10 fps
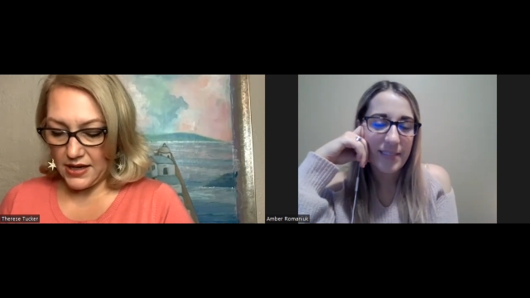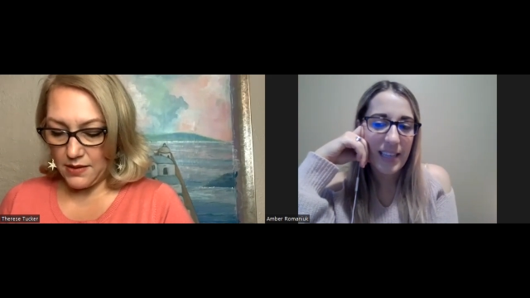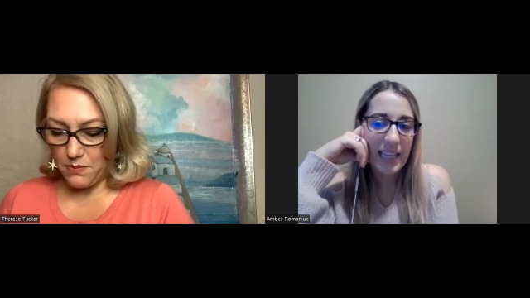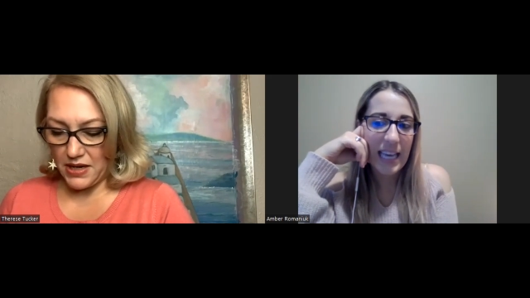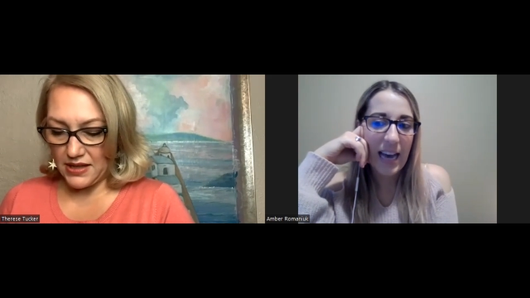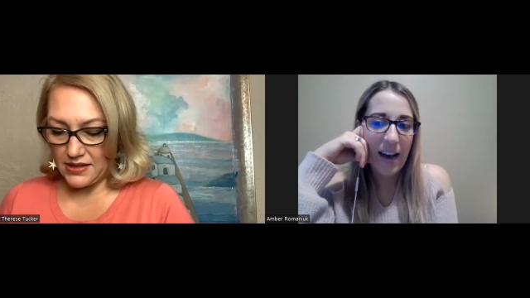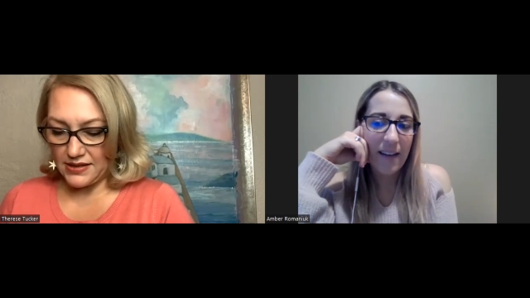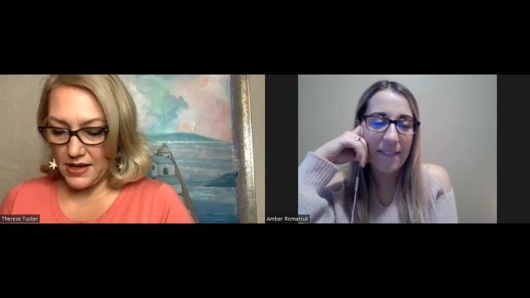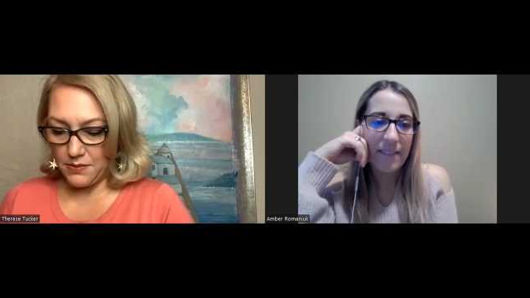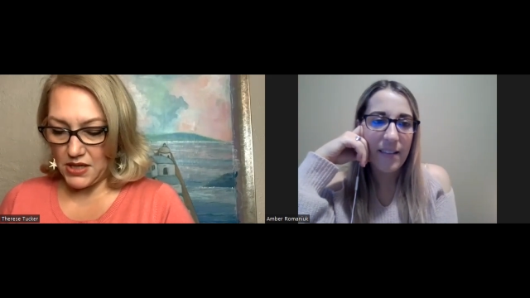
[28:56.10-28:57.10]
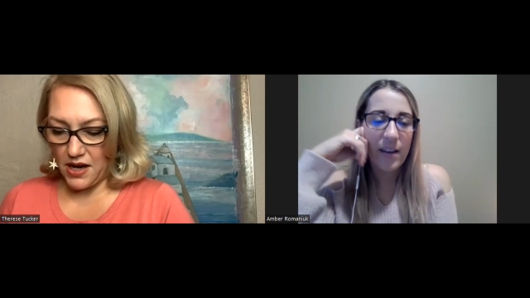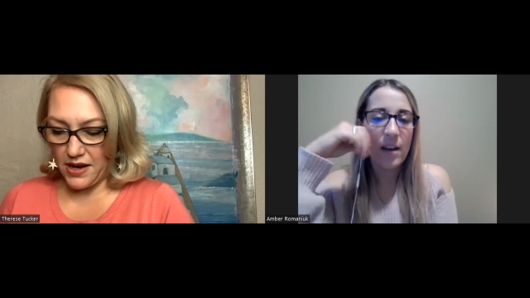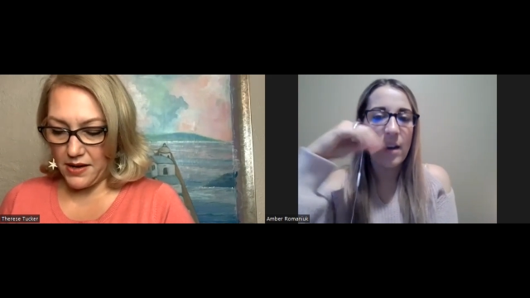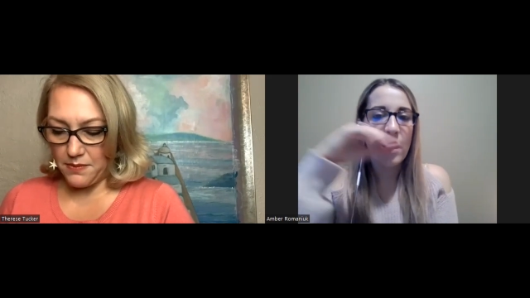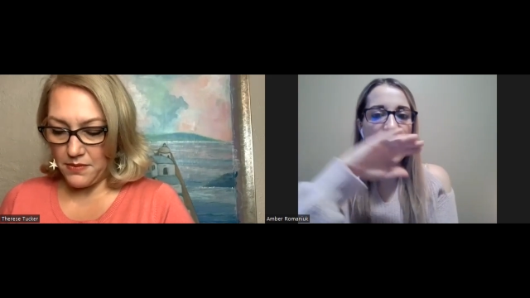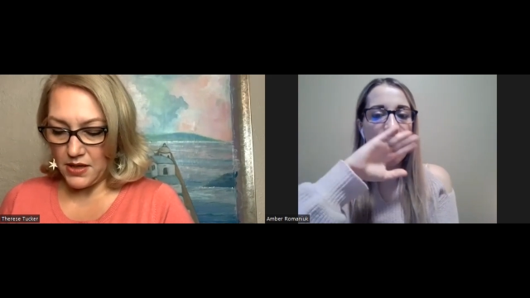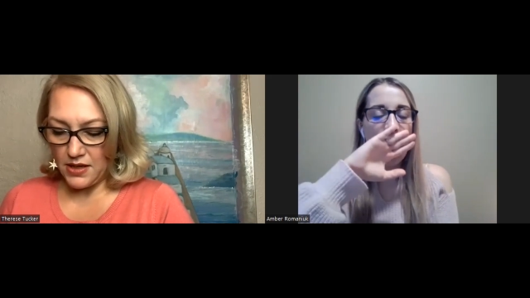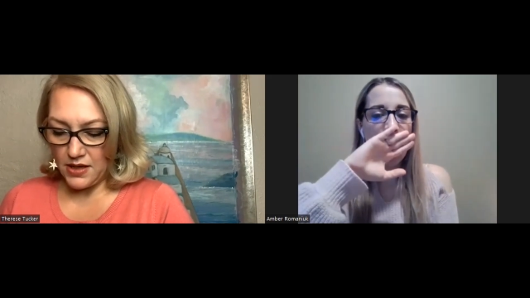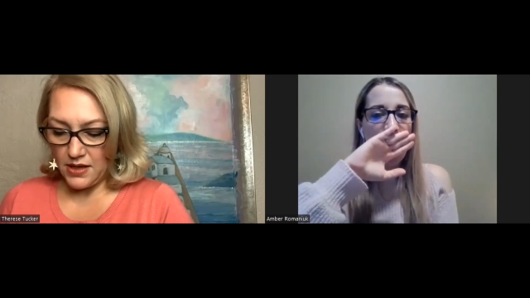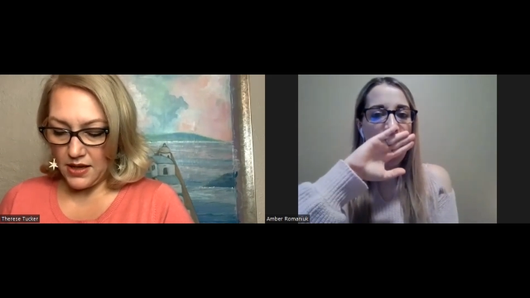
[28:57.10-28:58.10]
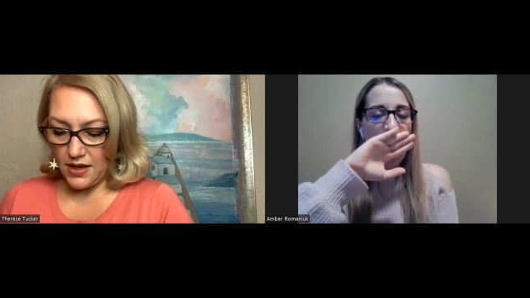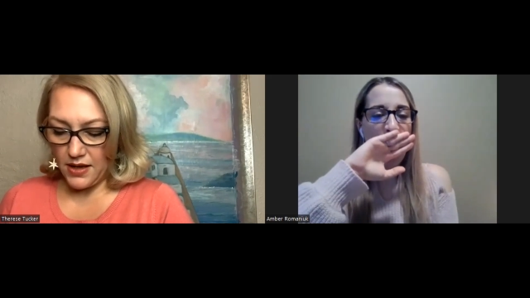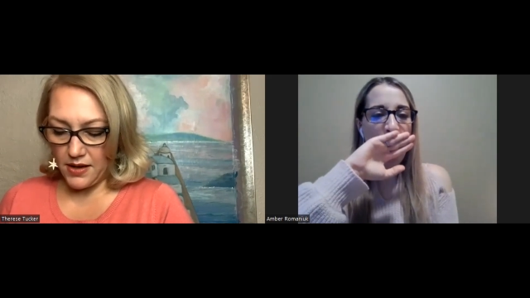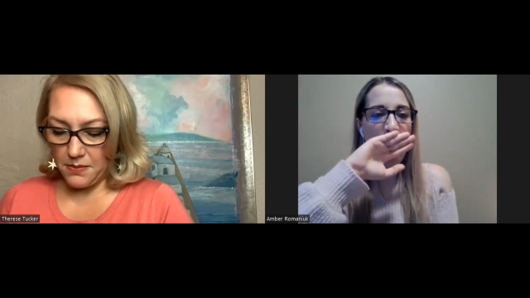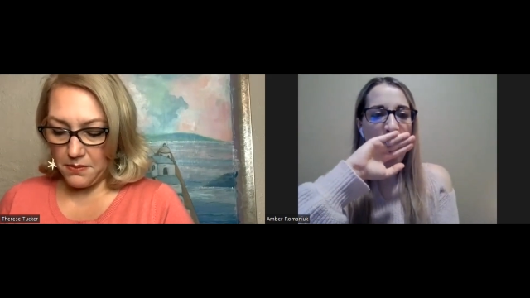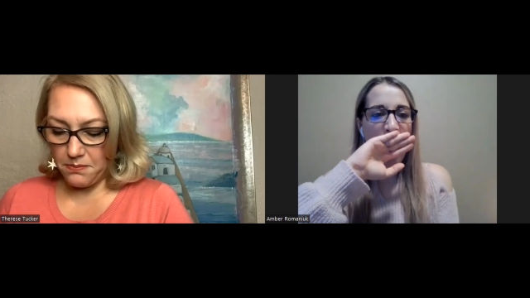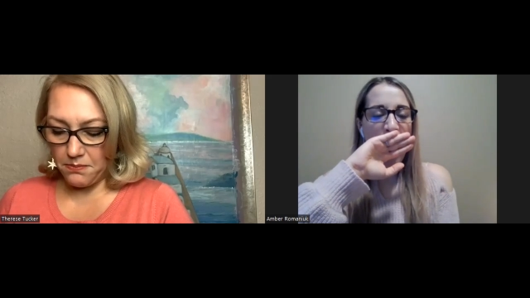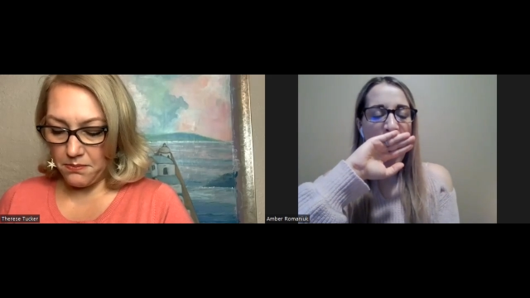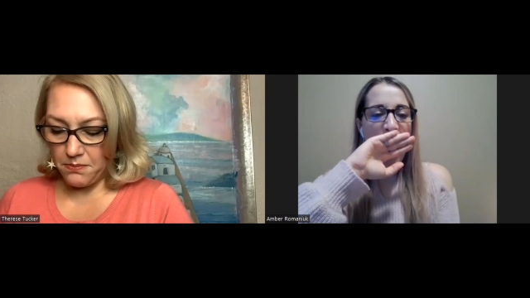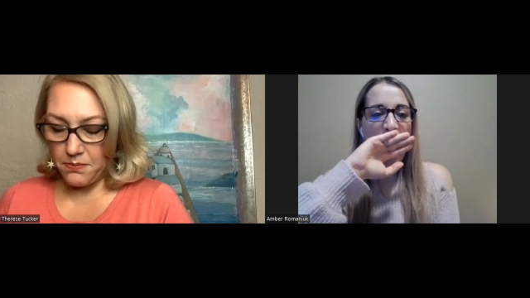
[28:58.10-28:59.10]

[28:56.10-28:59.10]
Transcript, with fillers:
Speaker 1: in, but yeah. at the same time um